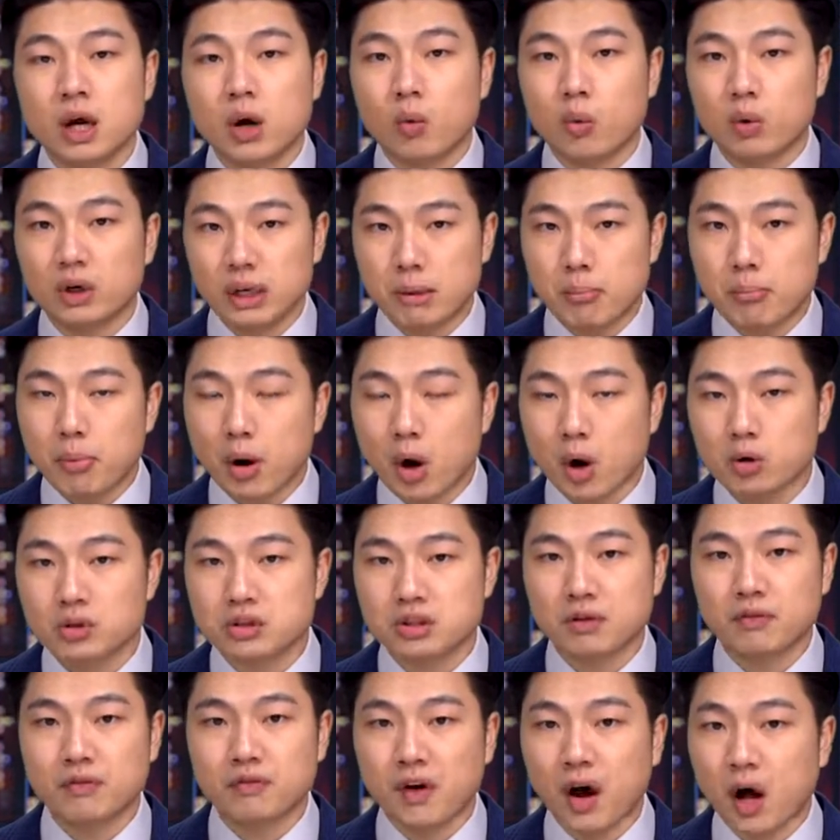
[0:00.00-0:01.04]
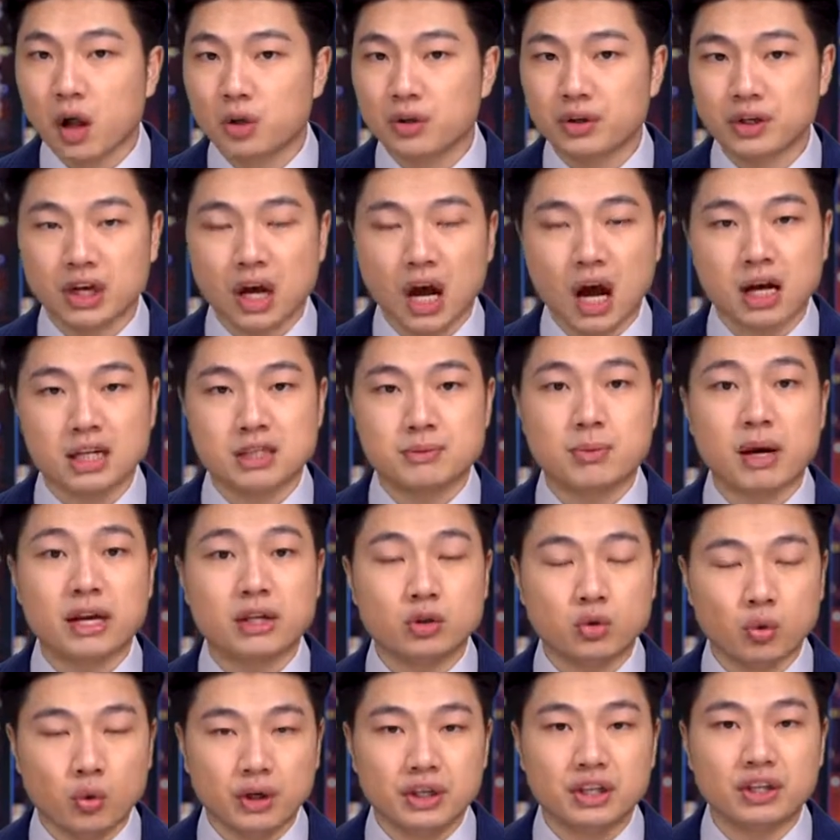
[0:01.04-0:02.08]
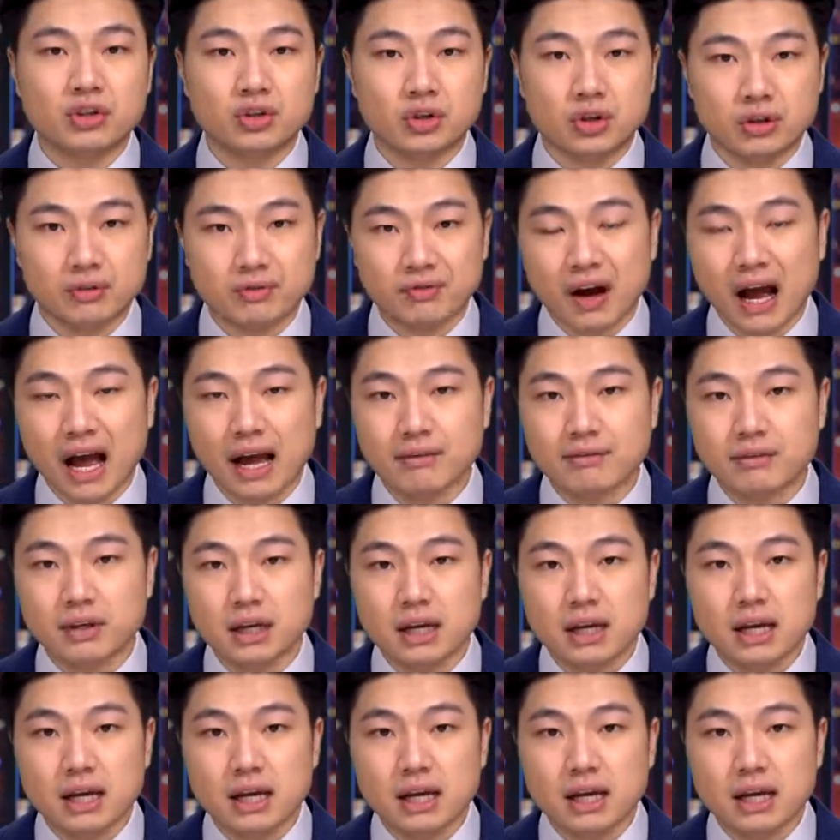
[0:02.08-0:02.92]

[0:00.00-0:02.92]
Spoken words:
would impose the following costs by 2035.